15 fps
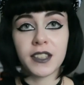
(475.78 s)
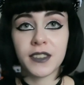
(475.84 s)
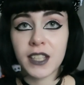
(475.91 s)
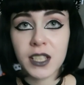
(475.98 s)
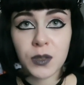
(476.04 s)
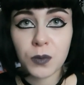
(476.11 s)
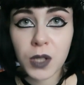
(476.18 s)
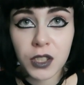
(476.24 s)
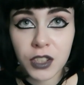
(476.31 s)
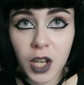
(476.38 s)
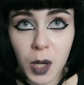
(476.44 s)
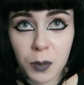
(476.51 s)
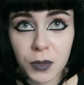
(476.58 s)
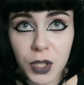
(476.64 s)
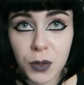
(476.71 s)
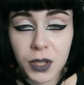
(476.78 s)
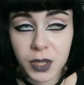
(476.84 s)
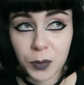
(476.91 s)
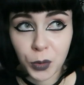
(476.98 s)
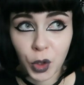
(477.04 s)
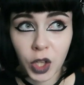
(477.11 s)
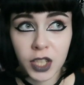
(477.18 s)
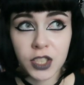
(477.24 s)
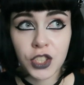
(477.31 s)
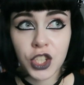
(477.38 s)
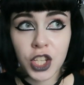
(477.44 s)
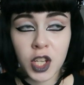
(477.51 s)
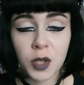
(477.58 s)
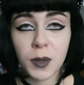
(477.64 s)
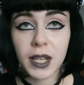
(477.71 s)
and this won't come to a surprise
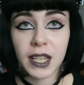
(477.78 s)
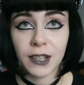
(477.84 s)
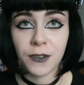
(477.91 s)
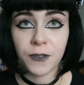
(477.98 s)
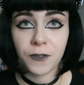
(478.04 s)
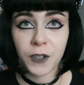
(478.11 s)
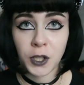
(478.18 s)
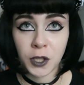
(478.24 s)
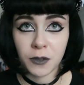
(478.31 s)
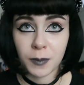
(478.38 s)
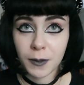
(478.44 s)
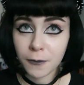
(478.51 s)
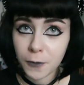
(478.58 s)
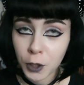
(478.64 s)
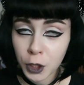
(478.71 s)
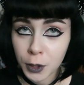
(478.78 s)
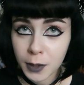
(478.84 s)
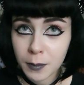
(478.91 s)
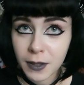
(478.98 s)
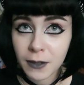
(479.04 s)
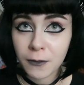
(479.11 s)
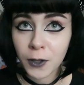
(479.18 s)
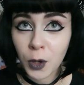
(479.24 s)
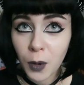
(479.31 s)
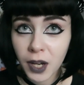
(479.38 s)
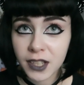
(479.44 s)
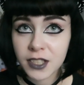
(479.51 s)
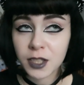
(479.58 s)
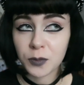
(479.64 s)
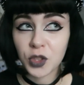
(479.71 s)
to you if you've been following me for
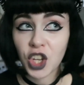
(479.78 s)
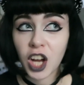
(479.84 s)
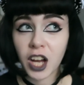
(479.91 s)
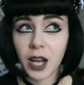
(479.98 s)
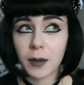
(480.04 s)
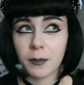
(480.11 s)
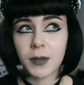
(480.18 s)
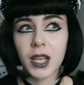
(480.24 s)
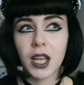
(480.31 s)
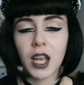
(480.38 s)
quite some time,